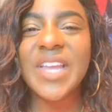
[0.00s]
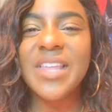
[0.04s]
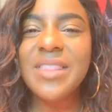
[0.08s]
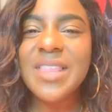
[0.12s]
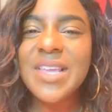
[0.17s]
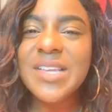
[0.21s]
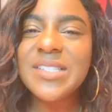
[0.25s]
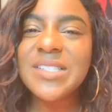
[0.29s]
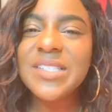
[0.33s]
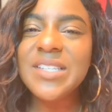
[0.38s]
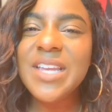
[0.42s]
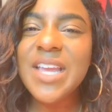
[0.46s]
the
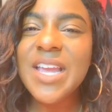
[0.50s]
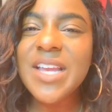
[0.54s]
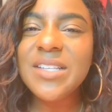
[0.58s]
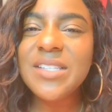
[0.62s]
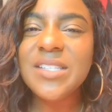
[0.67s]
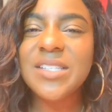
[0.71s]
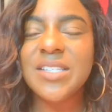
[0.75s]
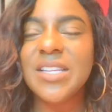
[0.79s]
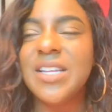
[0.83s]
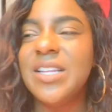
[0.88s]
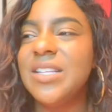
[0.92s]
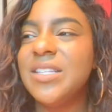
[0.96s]

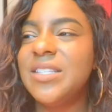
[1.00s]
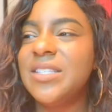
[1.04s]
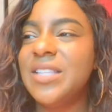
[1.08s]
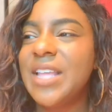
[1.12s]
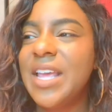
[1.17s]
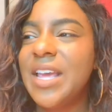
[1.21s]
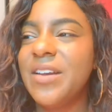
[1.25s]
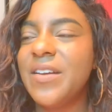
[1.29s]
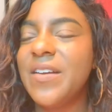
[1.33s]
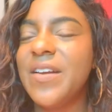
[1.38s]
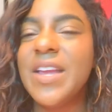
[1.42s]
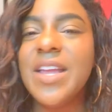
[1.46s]
Skeksis
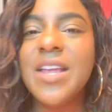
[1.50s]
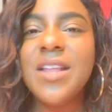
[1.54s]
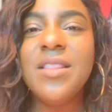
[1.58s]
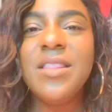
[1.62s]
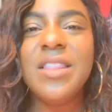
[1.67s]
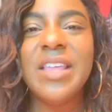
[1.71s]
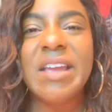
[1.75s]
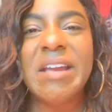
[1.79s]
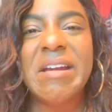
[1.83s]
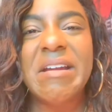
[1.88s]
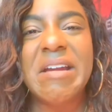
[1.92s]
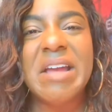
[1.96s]
that are in
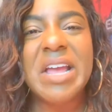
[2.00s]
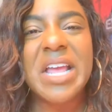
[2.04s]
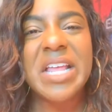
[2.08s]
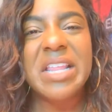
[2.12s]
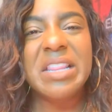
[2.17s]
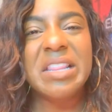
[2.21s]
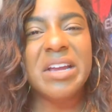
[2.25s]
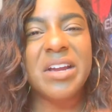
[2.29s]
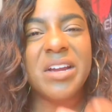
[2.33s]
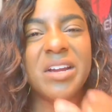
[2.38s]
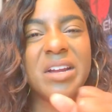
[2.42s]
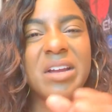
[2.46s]
there,
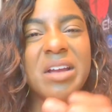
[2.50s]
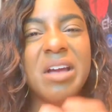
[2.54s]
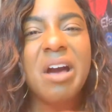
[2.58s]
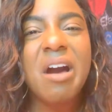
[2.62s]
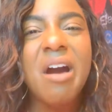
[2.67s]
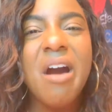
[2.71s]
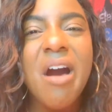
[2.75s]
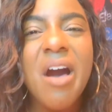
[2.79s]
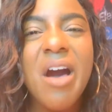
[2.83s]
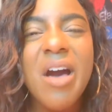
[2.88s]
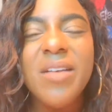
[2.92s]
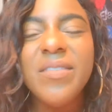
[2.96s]
they're
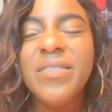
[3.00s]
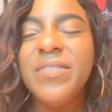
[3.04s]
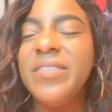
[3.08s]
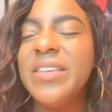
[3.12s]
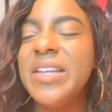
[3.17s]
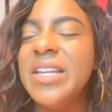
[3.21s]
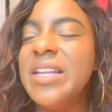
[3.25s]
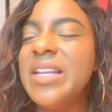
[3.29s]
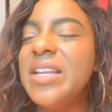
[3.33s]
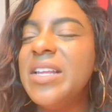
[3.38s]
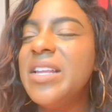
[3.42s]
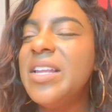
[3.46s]

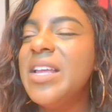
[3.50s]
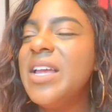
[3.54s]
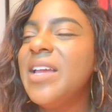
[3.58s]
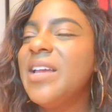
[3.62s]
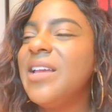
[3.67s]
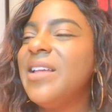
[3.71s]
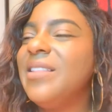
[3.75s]
coughing,